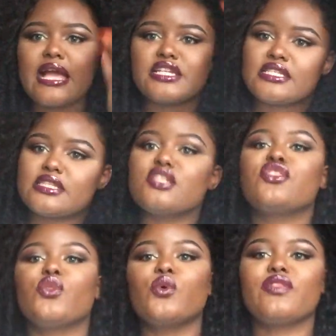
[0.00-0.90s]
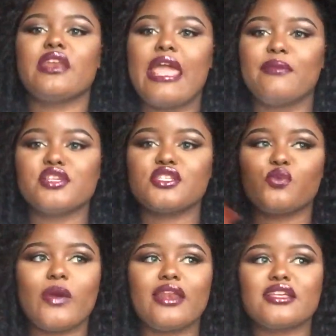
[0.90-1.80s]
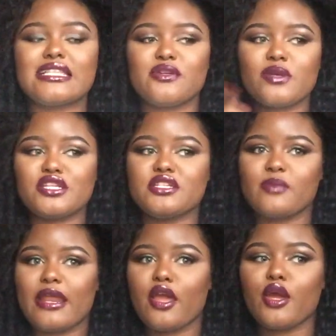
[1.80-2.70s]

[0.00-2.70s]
I just thought the name just went because I didn't want to use my